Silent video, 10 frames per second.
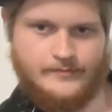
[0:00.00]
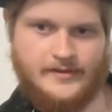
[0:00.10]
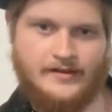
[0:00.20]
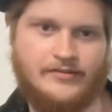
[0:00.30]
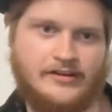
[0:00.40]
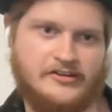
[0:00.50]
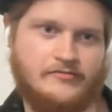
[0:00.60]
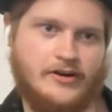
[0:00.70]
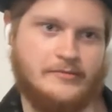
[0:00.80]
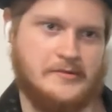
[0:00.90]
If I look in
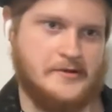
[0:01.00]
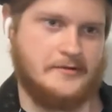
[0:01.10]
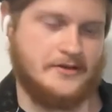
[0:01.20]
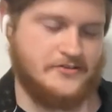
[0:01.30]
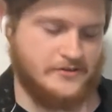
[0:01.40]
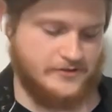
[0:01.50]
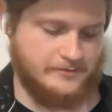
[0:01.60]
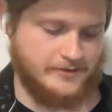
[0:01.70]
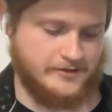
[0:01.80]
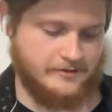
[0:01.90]
front of me, maybe I'll see
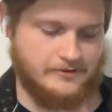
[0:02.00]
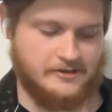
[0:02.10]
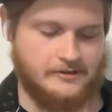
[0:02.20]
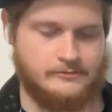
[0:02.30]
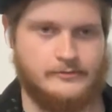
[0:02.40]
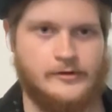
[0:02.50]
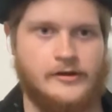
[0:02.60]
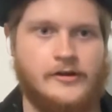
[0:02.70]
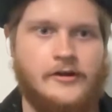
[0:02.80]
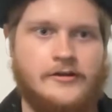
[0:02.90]
something. Here we go.
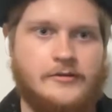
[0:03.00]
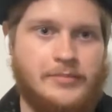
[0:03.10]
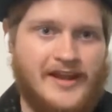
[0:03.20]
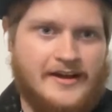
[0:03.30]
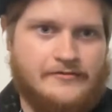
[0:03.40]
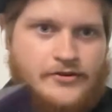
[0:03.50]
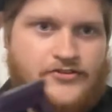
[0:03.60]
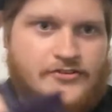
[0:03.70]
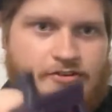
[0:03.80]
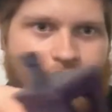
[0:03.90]
The black
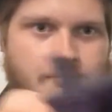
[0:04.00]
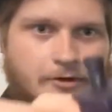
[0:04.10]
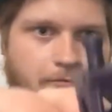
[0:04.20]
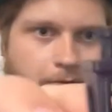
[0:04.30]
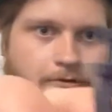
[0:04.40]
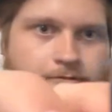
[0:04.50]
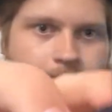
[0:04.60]
versus dark purple.